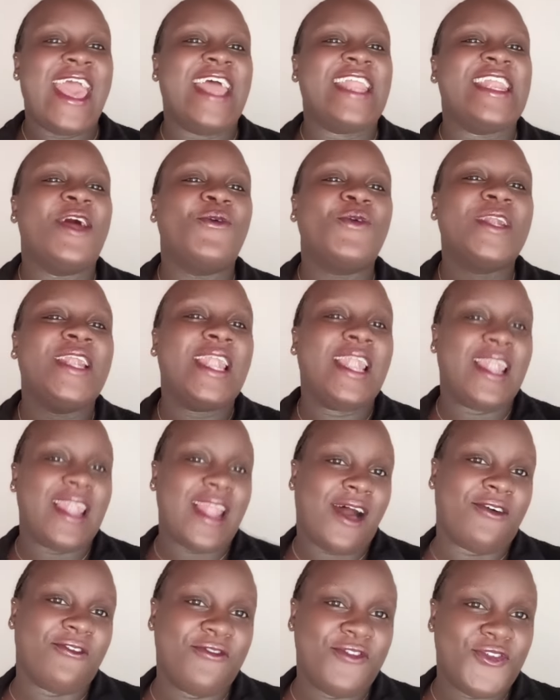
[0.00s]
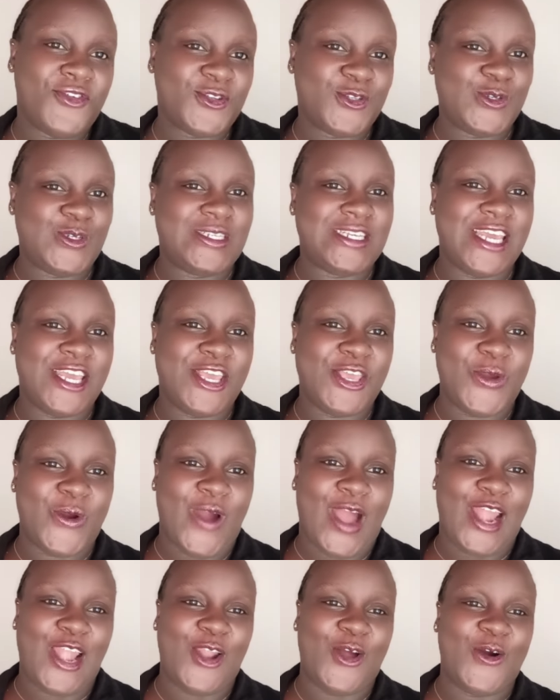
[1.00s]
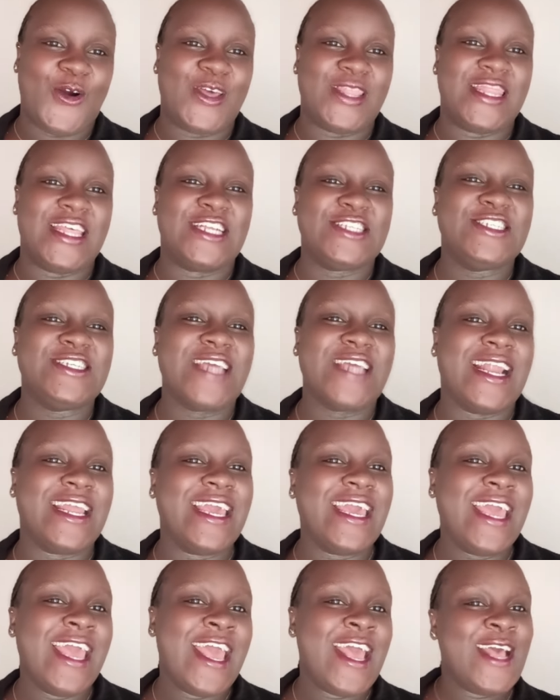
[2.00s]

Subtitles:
and I would love to take you along on the journey.